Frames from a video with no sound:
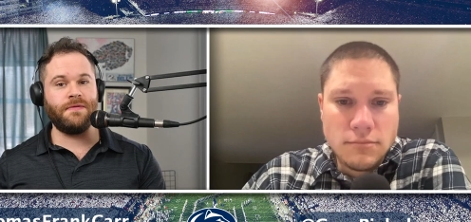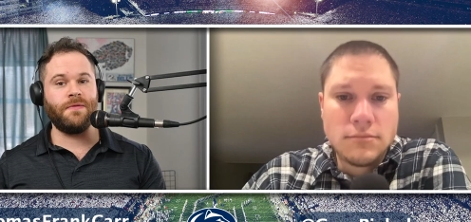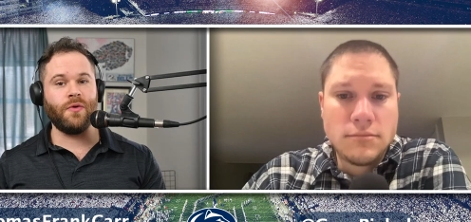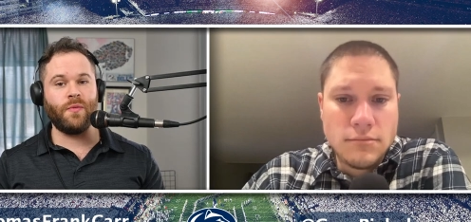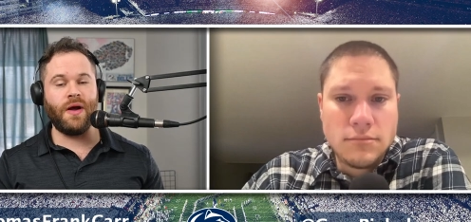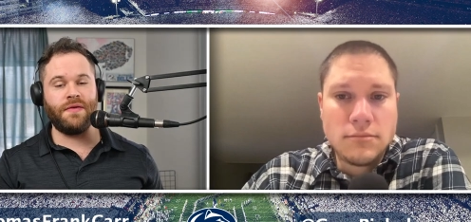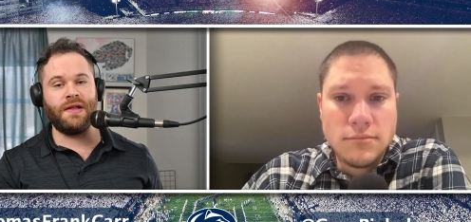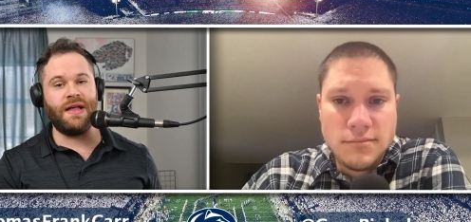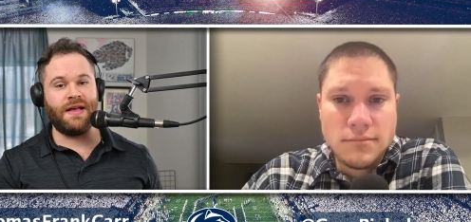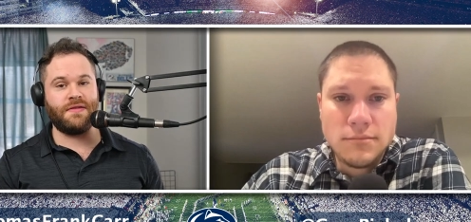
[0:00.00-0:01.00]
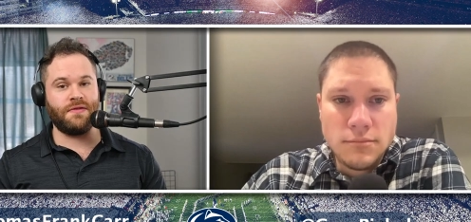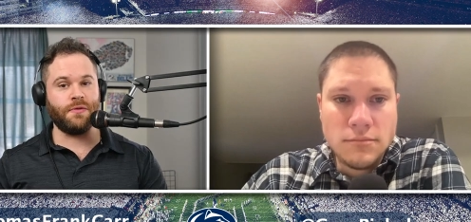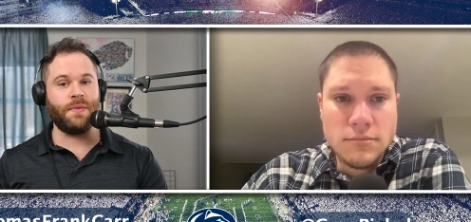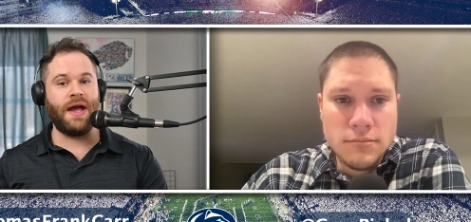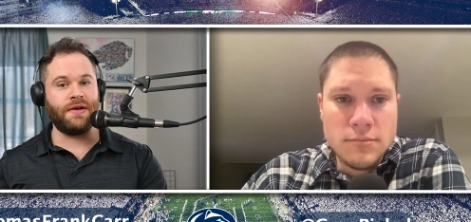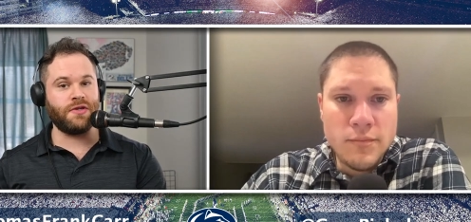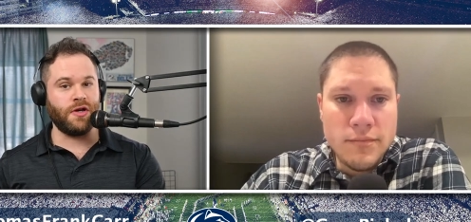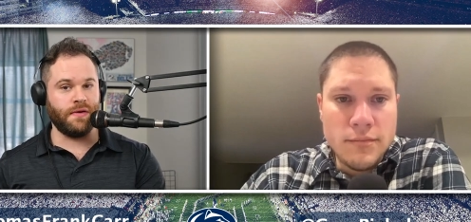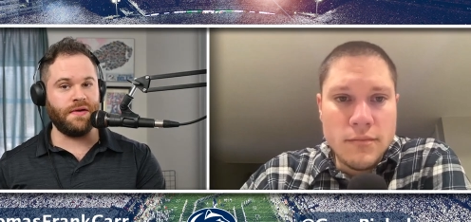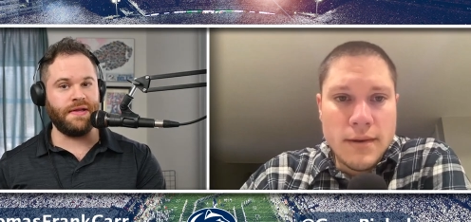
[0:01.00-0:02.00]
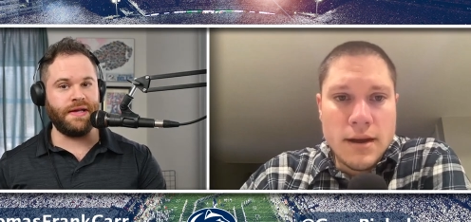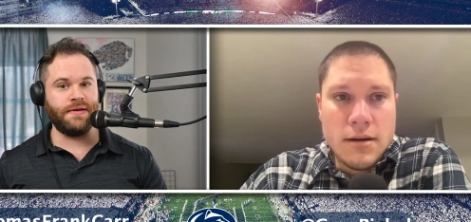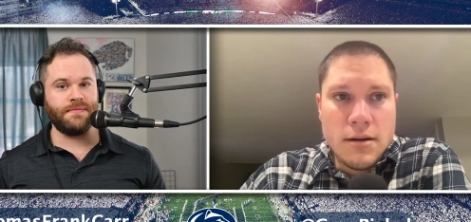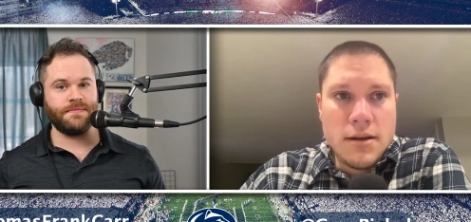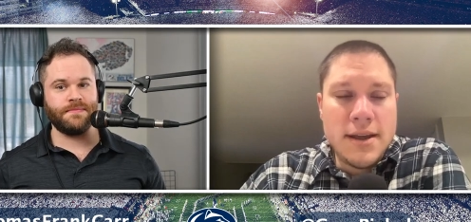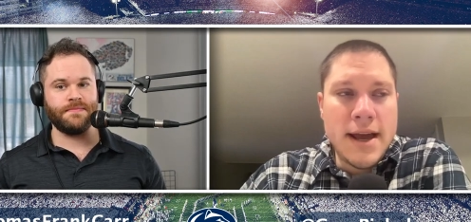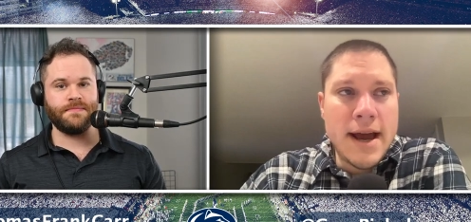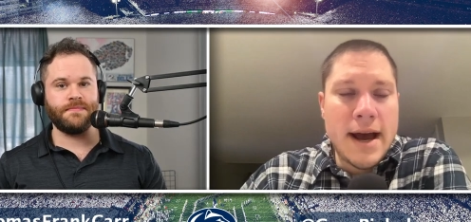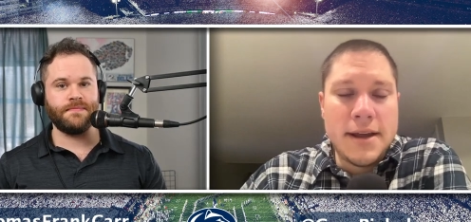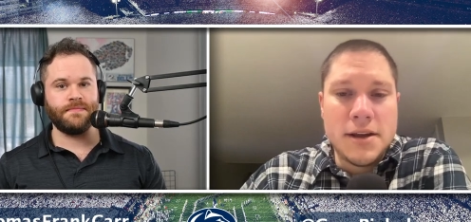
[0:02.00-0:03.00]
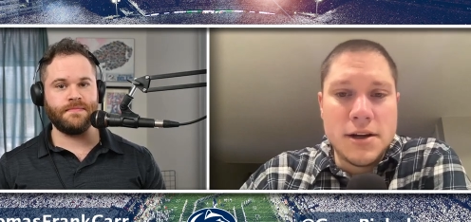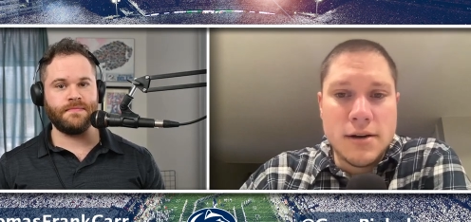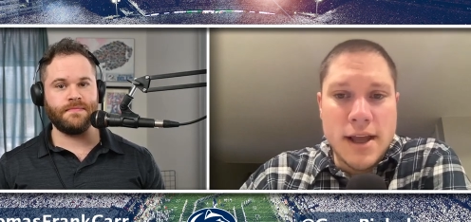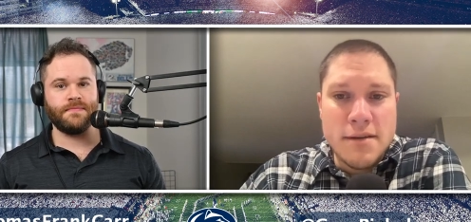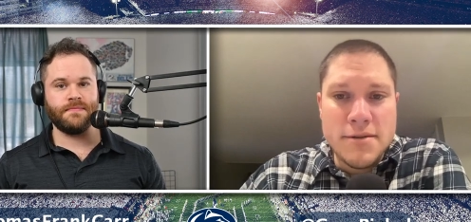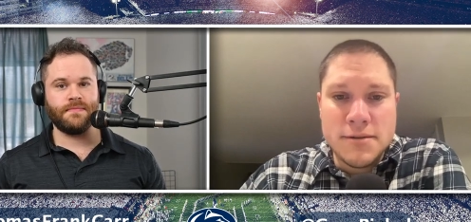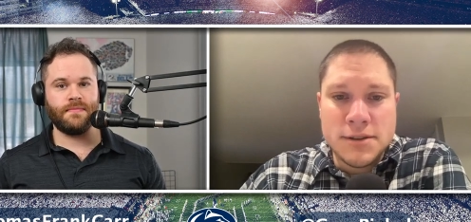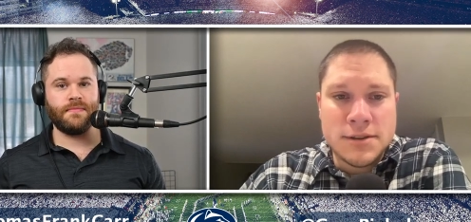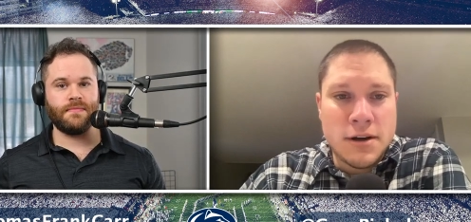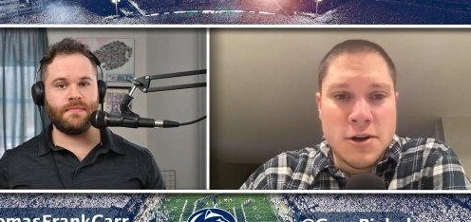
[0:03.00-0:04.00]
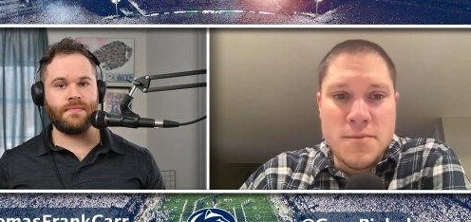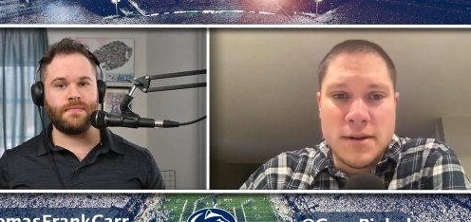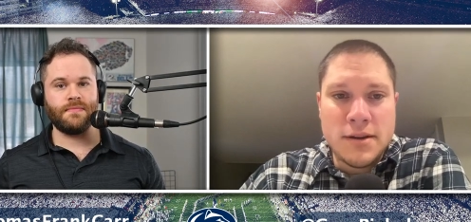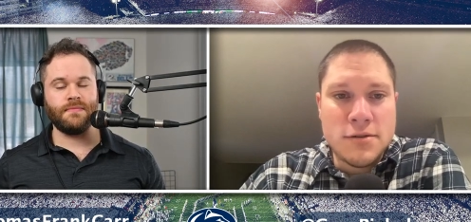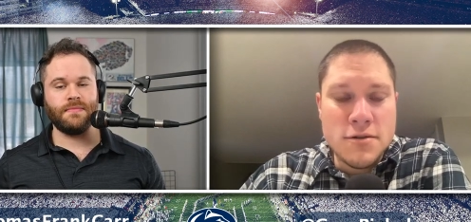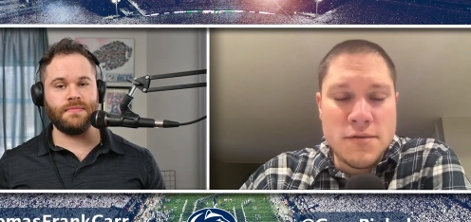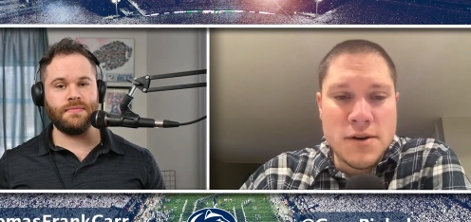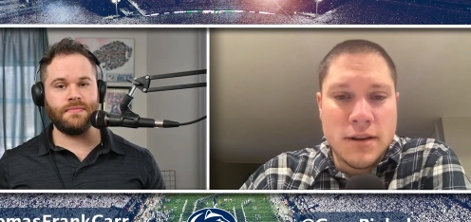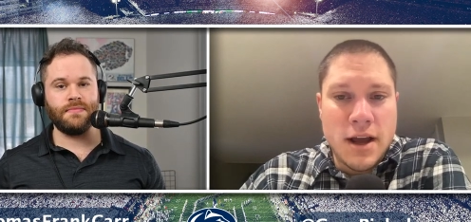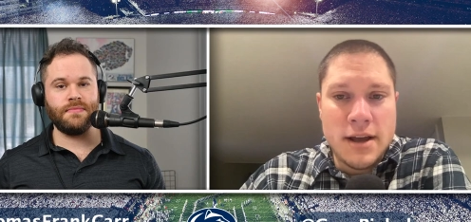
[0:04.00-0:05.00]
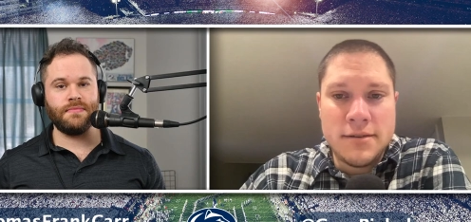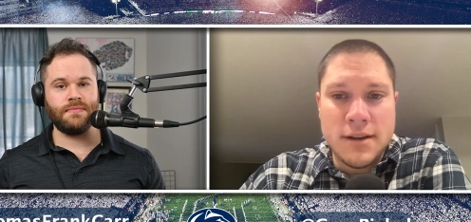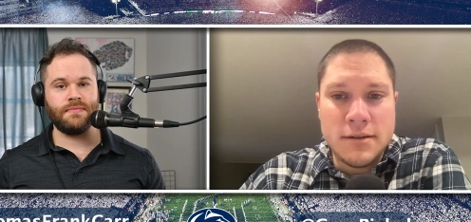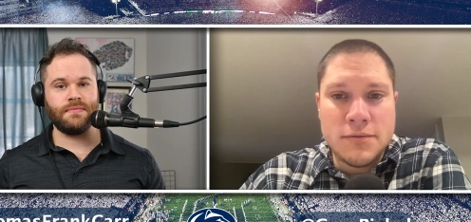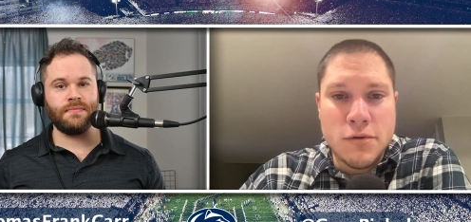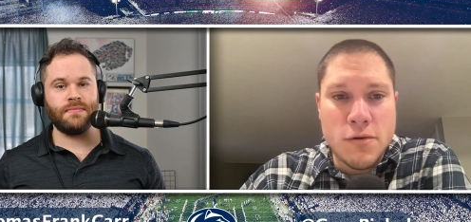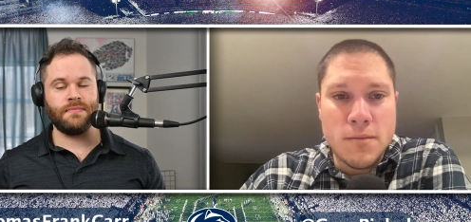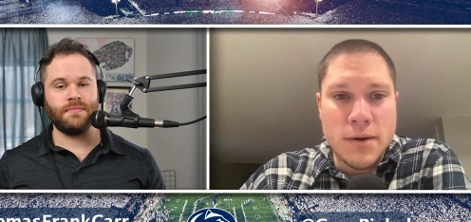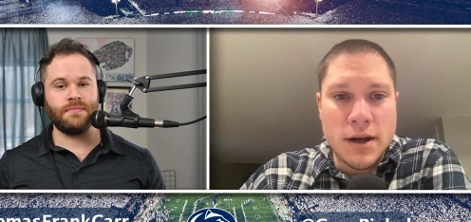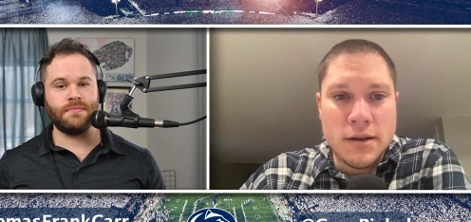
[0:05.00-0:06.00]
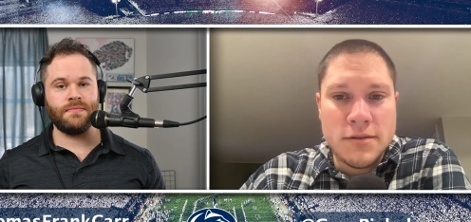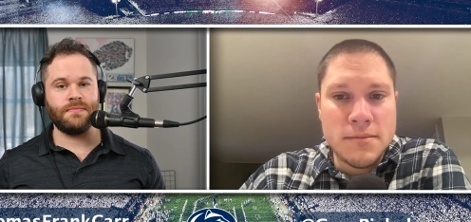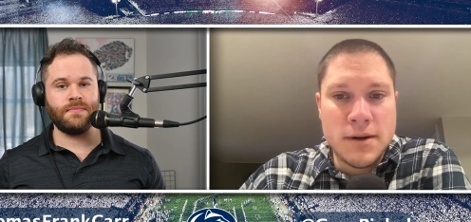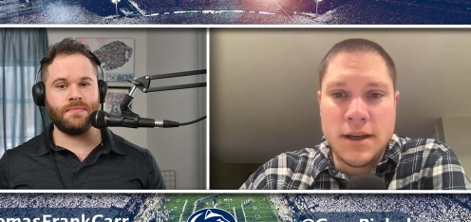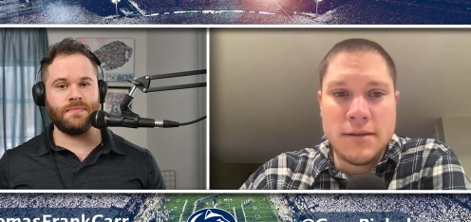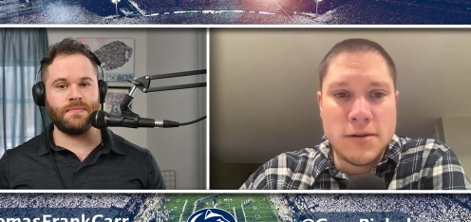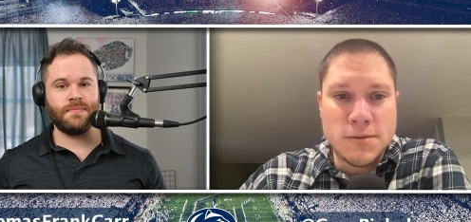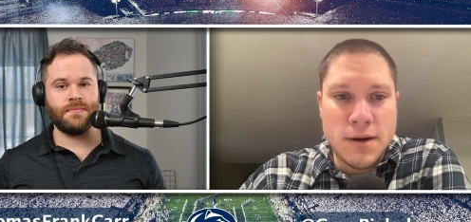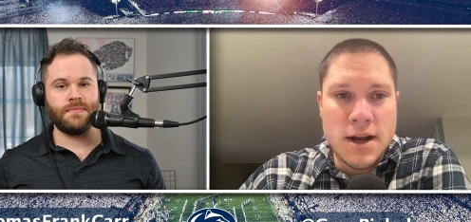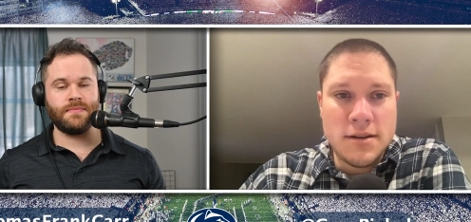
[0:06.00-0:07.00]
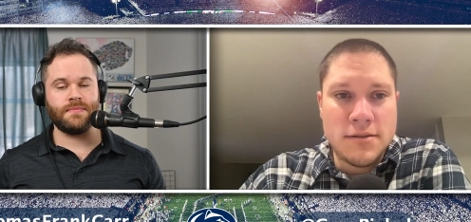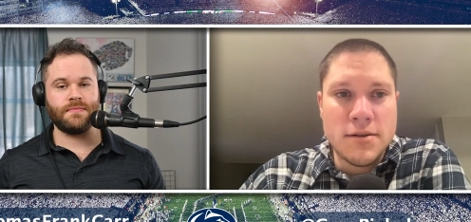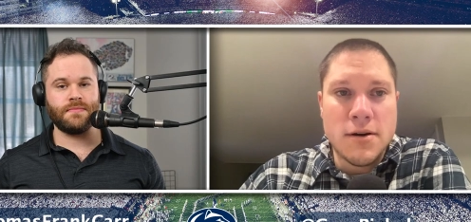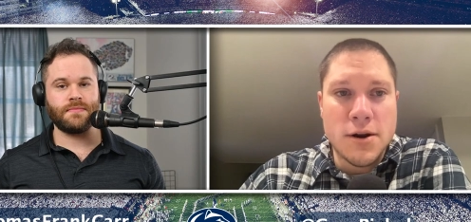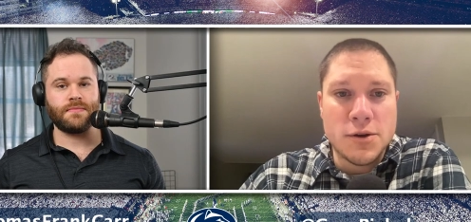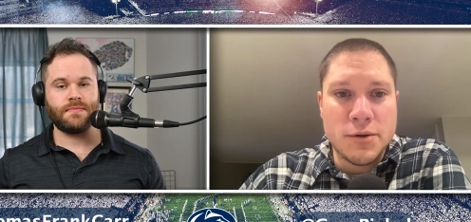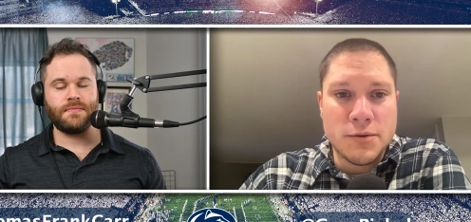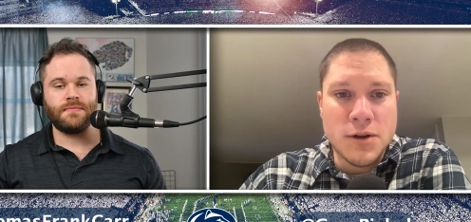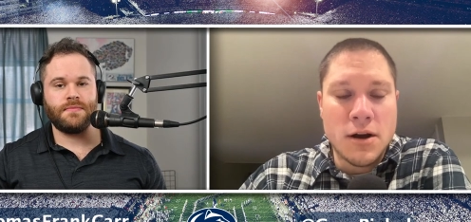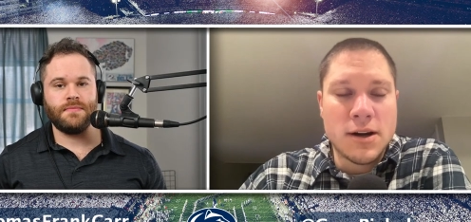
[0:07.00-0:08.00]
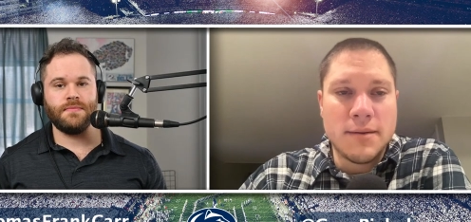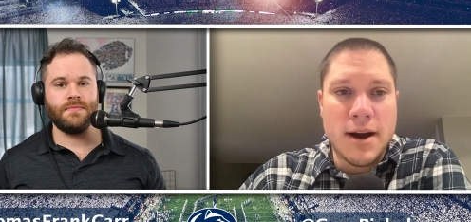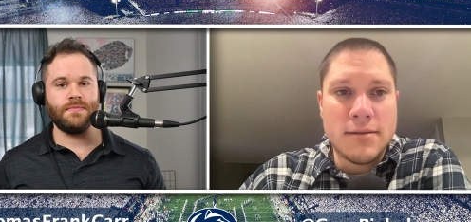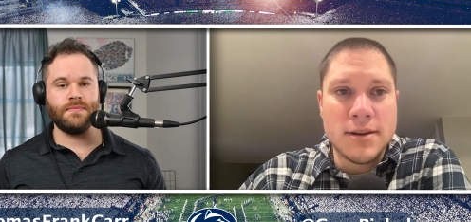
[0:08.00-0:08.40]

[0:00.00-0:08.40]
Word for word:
Speaker 1: for where the classes are ranked currently?
Speaker 2: Yeah, again, we were just talking about this over in the Lions Den forum. Somebody had responded to the article you were talking about